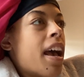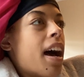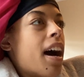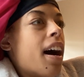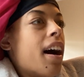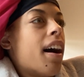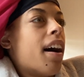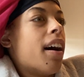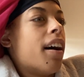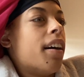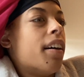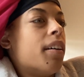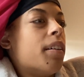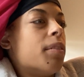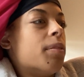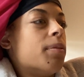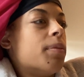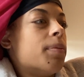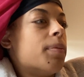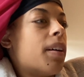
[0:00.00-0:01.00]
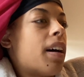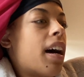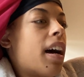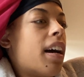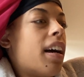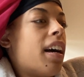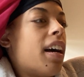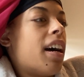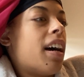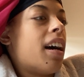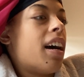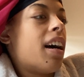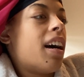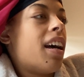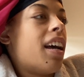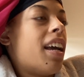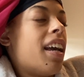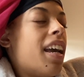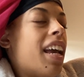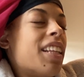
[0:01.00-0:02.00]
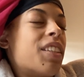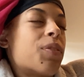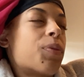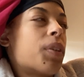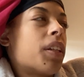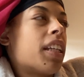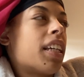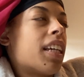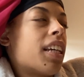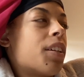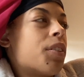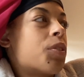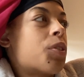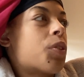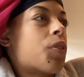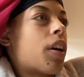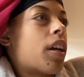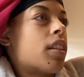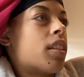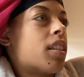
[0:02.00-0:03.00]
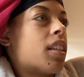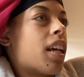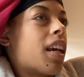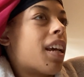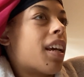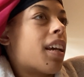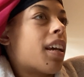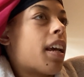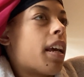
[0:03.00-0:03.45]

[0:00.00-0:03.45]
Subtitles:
um it's really interesting.